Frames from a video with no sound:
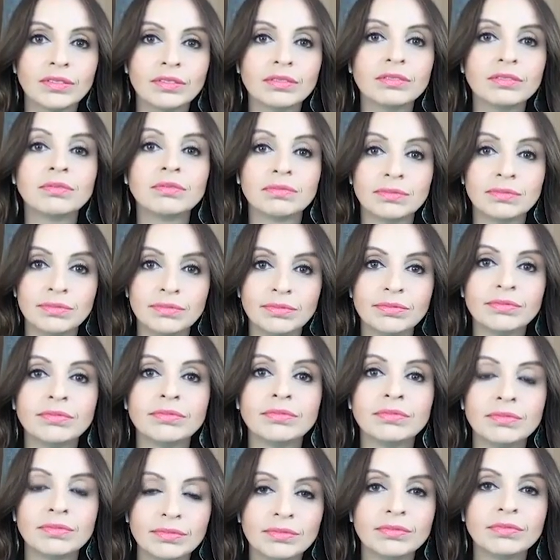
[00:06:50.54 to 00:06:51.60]

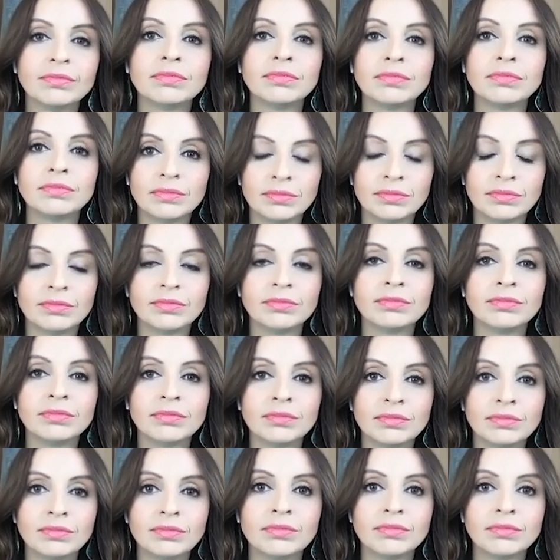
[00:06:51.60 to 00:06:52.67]

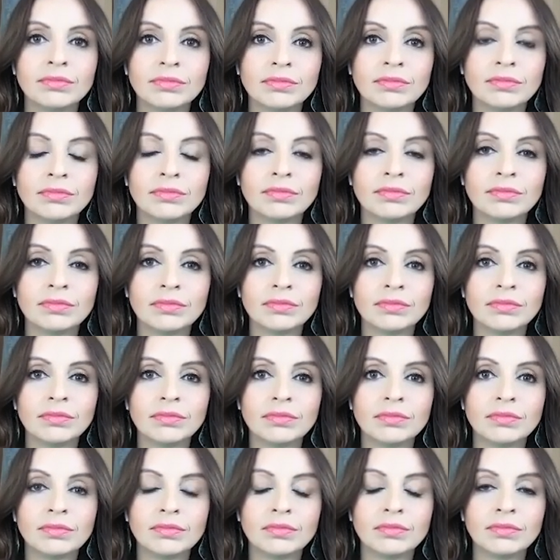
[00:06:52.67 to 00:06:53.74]

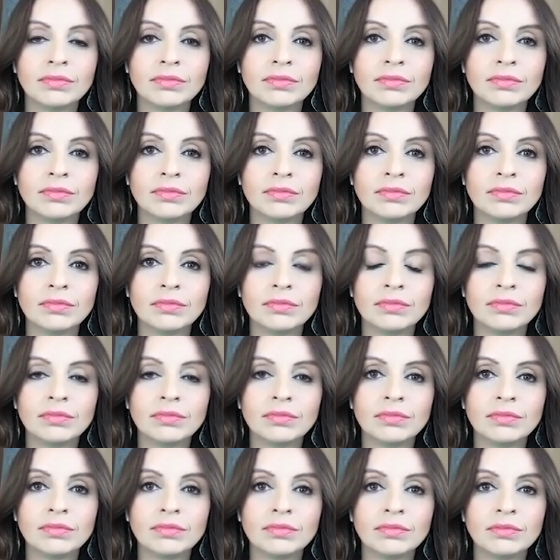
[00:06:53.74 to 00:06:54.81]

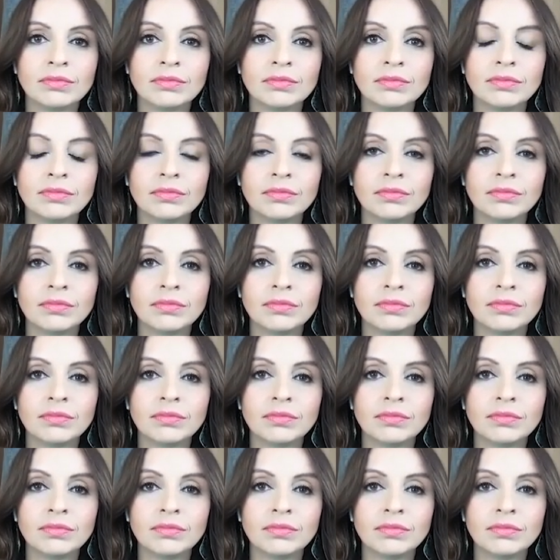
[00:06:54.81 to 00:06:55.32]
[no speech]